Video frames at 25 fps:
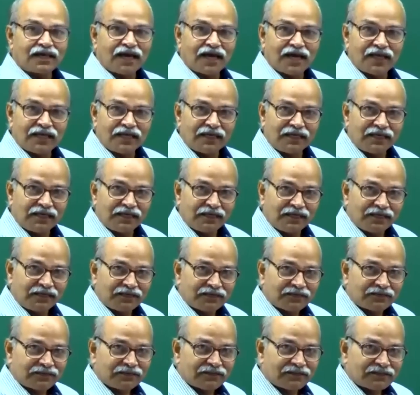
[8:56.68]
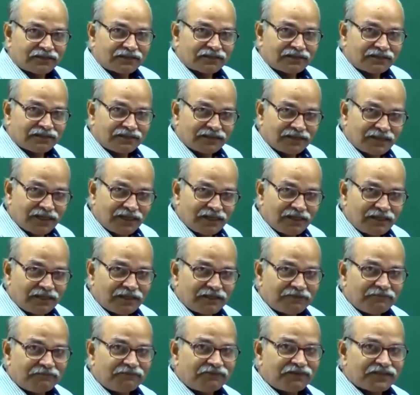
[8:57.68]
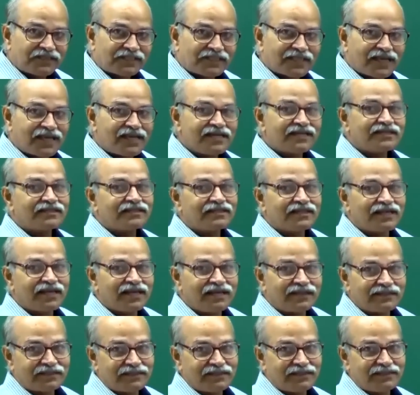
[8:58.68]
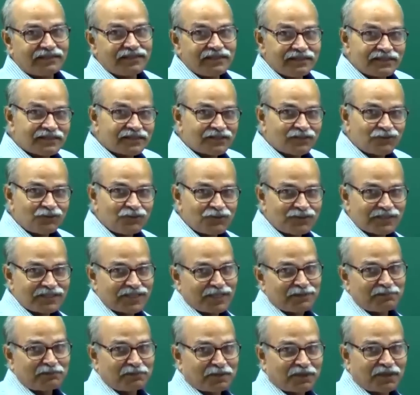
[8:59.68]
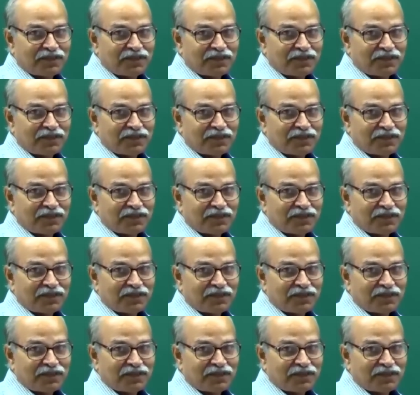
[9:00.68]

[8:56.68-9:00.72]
I still emphasize that it is a two-step